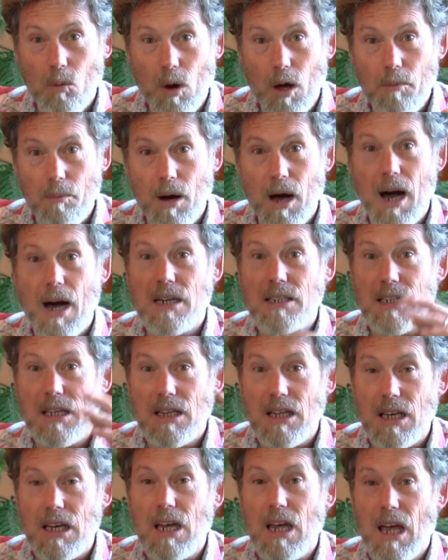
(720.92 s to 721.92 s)
one box
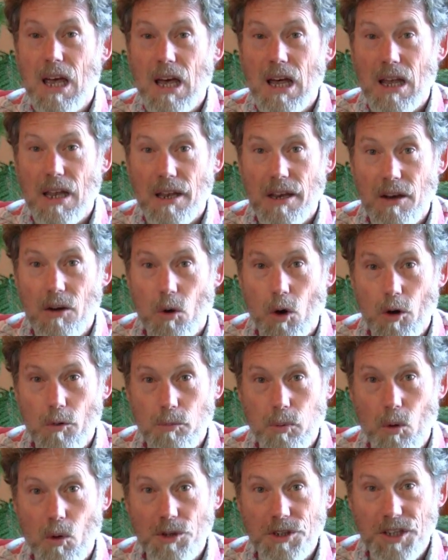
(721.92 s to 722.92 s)
and the north
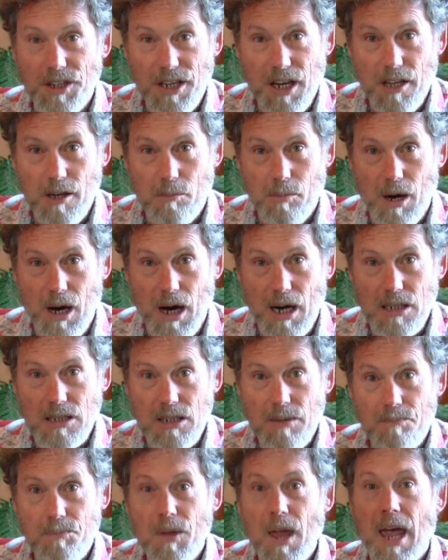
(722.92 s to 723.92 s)
pole is on the other box
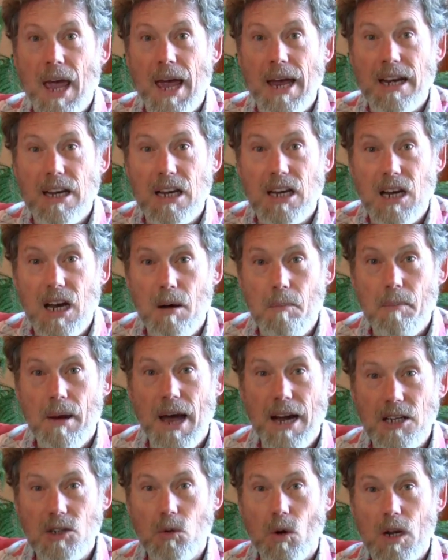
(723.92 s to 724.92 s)
and come
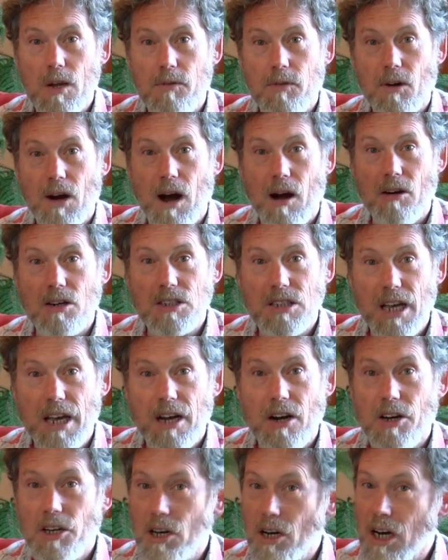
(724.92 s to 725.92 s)
back 24 hours
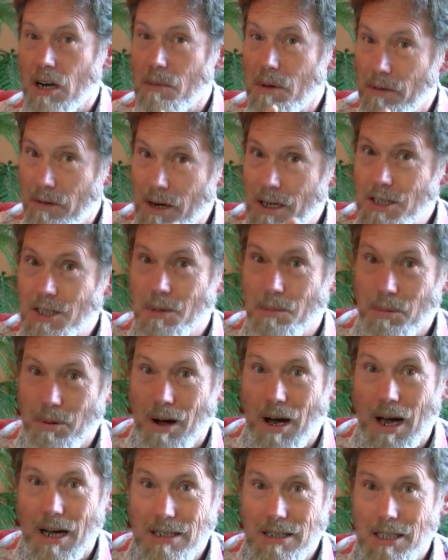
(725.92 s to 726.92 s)
later, you're going to be very
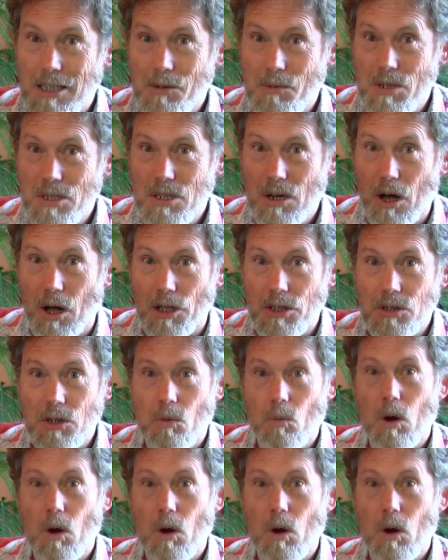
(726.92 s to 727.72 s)
surprised at the results.